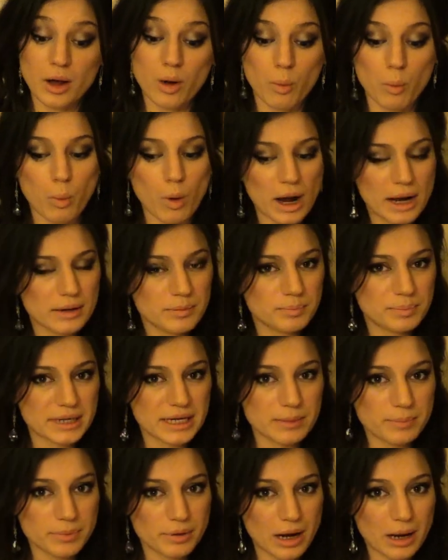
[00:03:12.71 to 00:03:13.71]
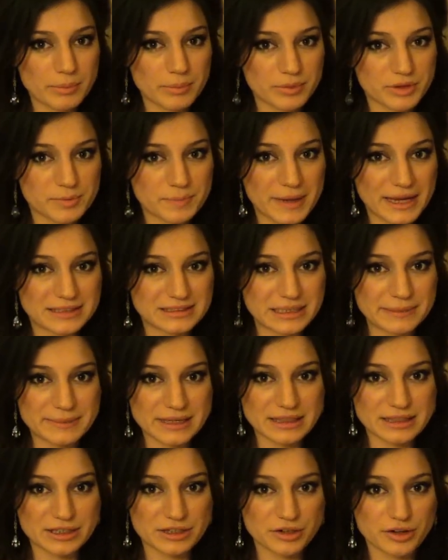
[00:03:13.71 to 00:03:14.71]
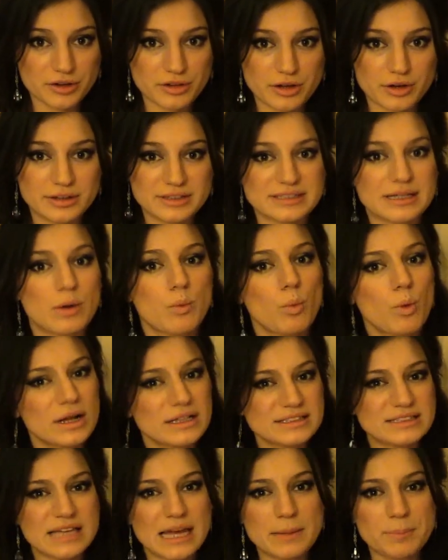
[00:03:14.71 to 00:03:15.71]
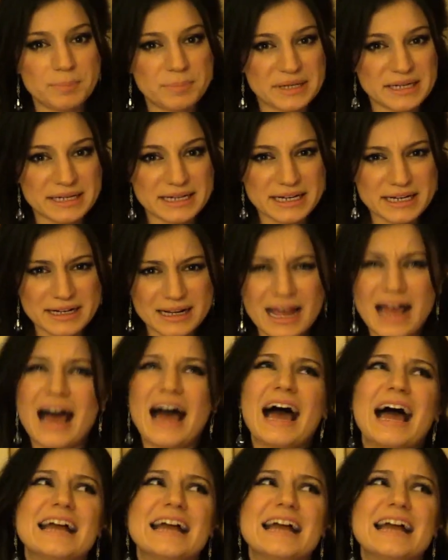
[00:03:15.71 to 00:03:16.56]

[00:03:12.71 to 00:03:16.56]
One big problem with Pandemic the Cure though is that once I beat it,